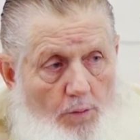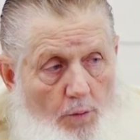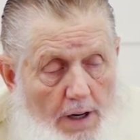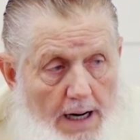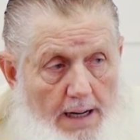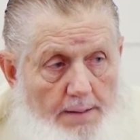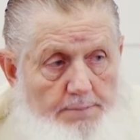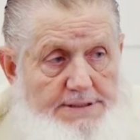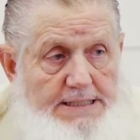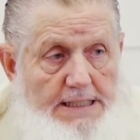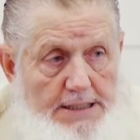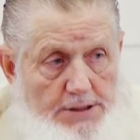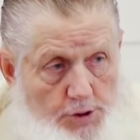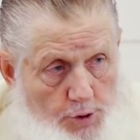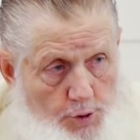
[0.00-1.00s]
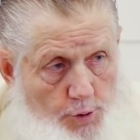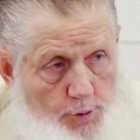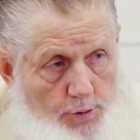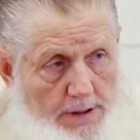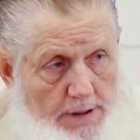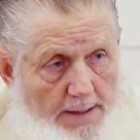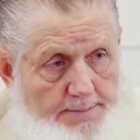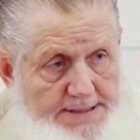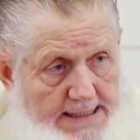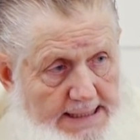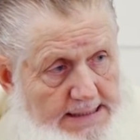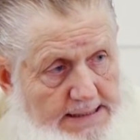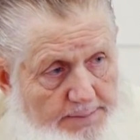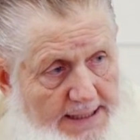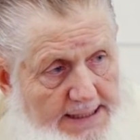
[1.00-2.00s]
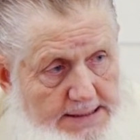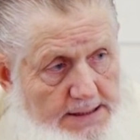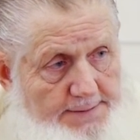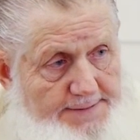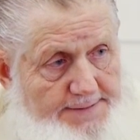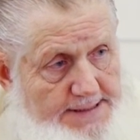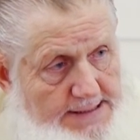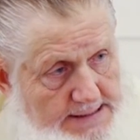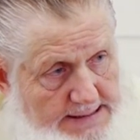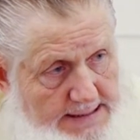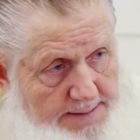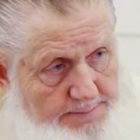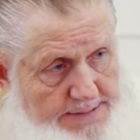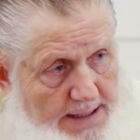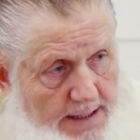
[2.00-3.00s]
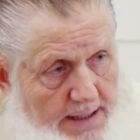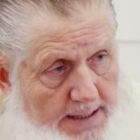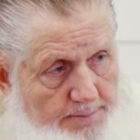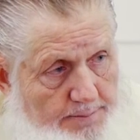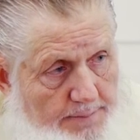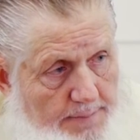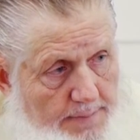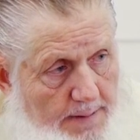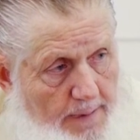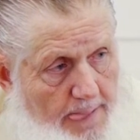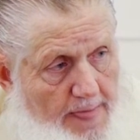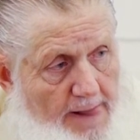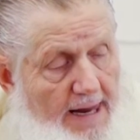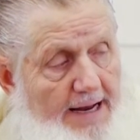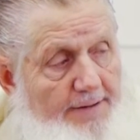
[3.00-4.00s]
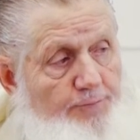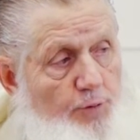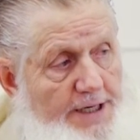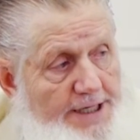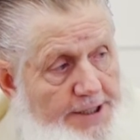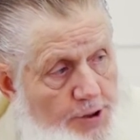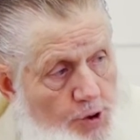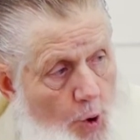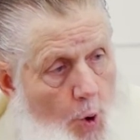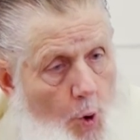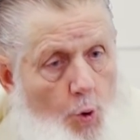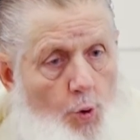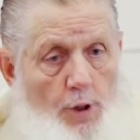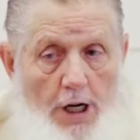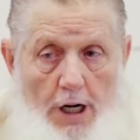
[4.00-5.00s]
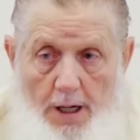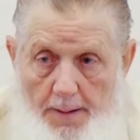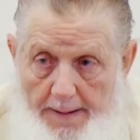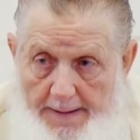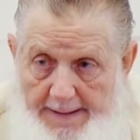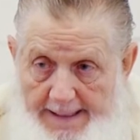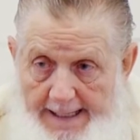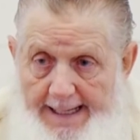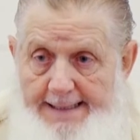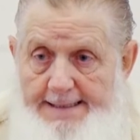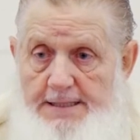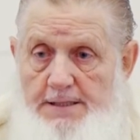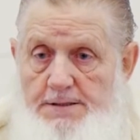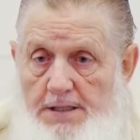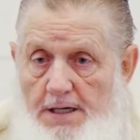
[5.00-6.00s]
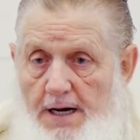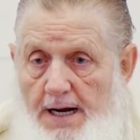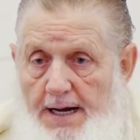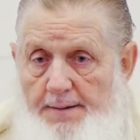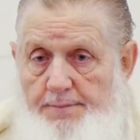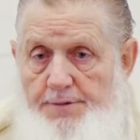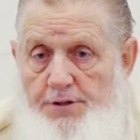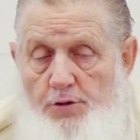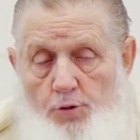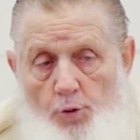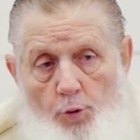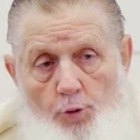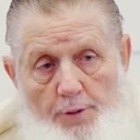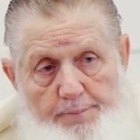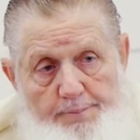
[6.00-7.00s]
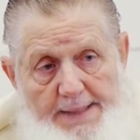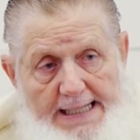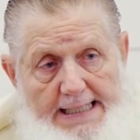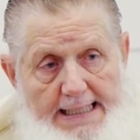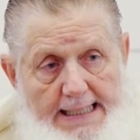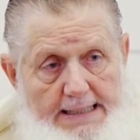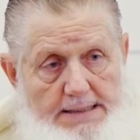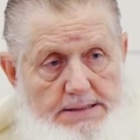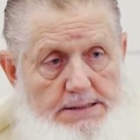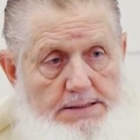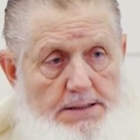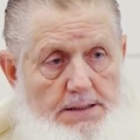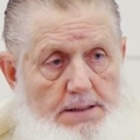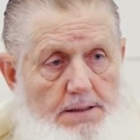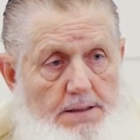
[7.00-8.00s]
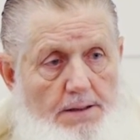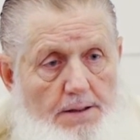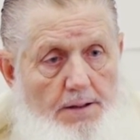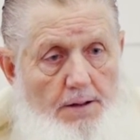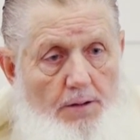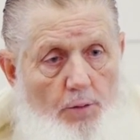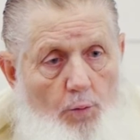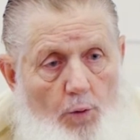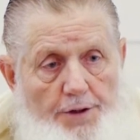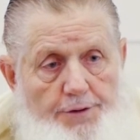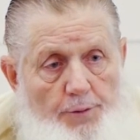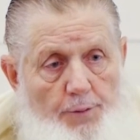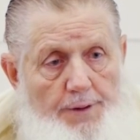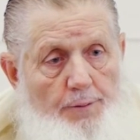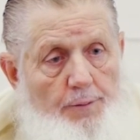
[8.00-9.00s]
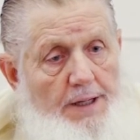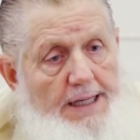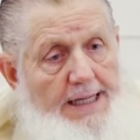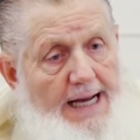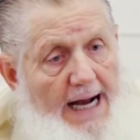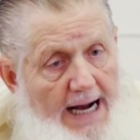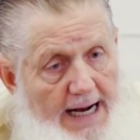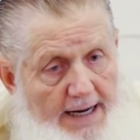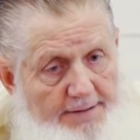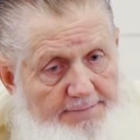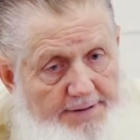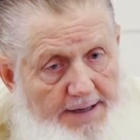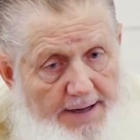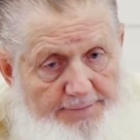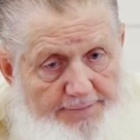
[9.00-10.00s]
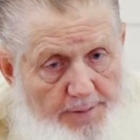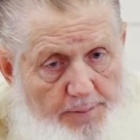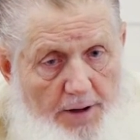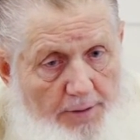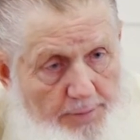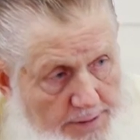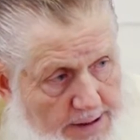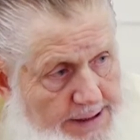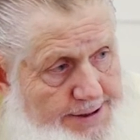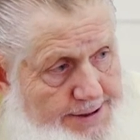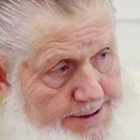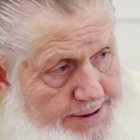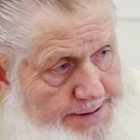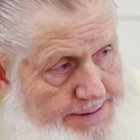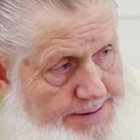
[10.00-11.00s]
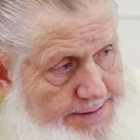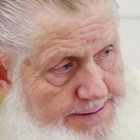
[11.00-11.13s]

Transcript: What I'm saying to you, I'm saying to myself at the same time. If we don't take the time to know the meanings, what do we really have from our religion?